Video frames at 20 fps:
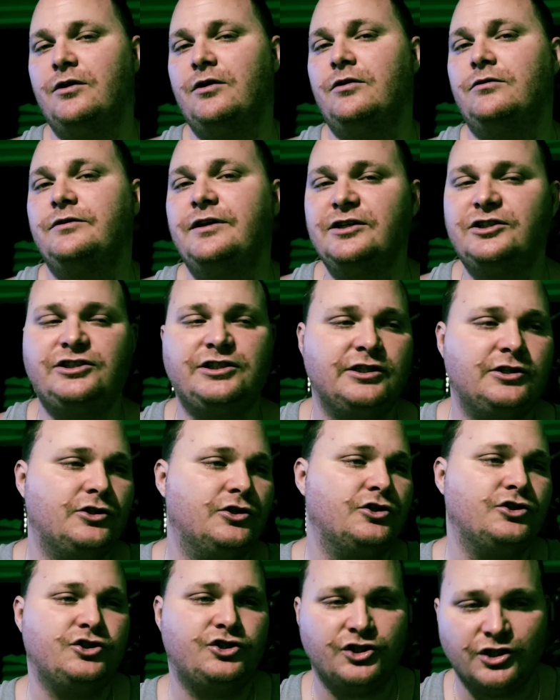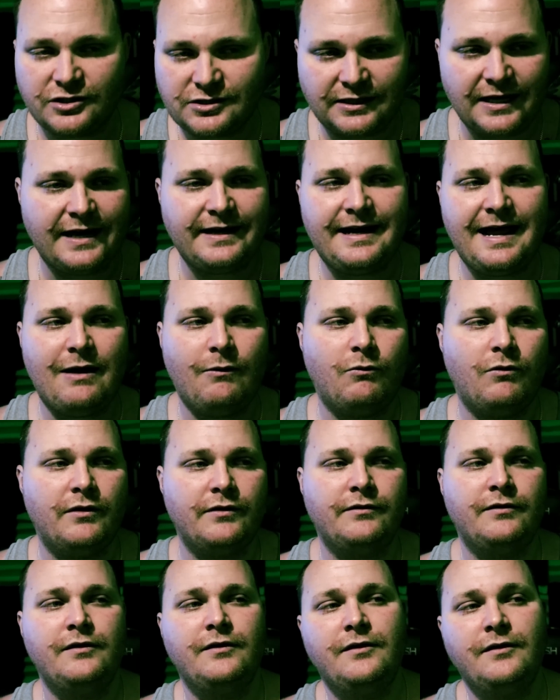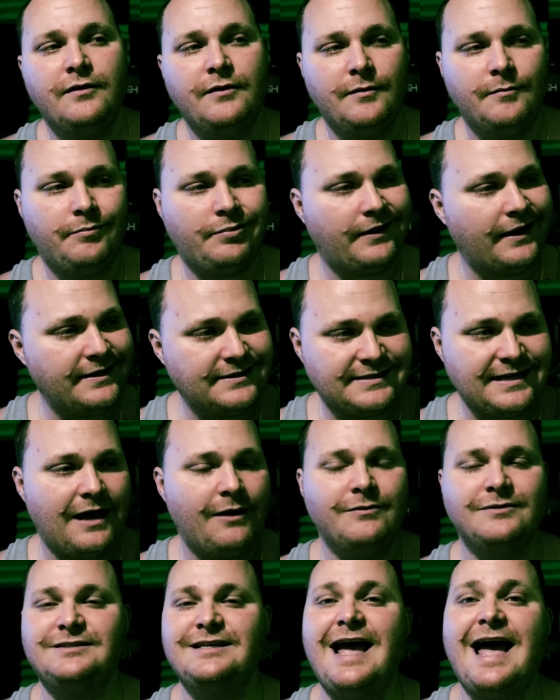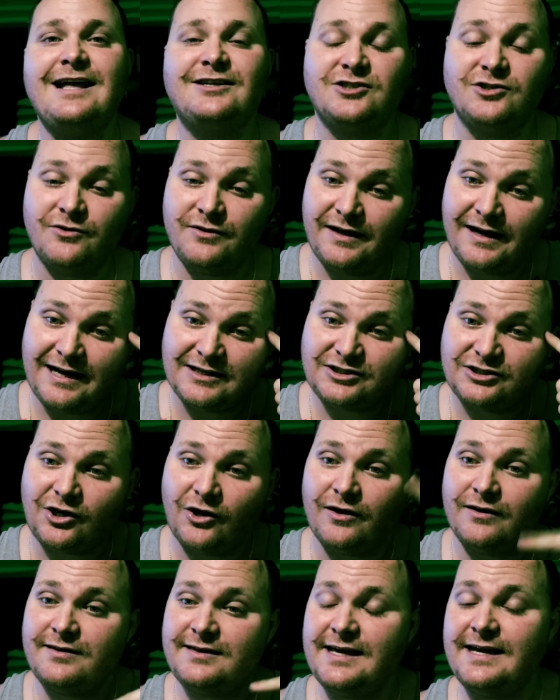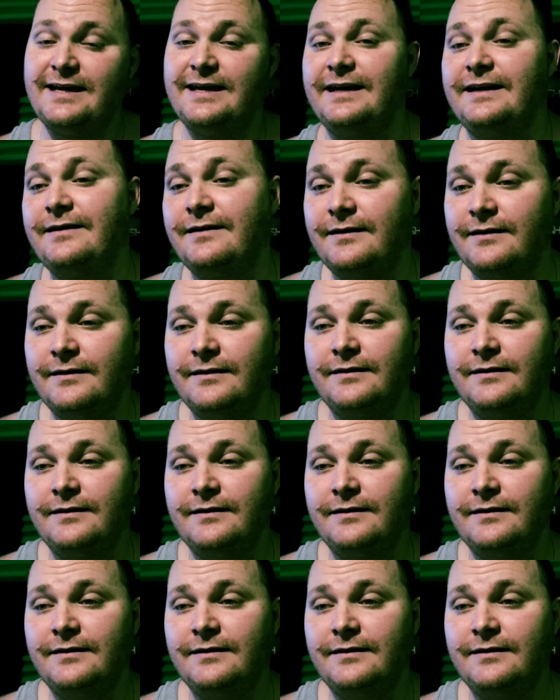Oh, this shit looked just like that one place I was at. So then I started thinking,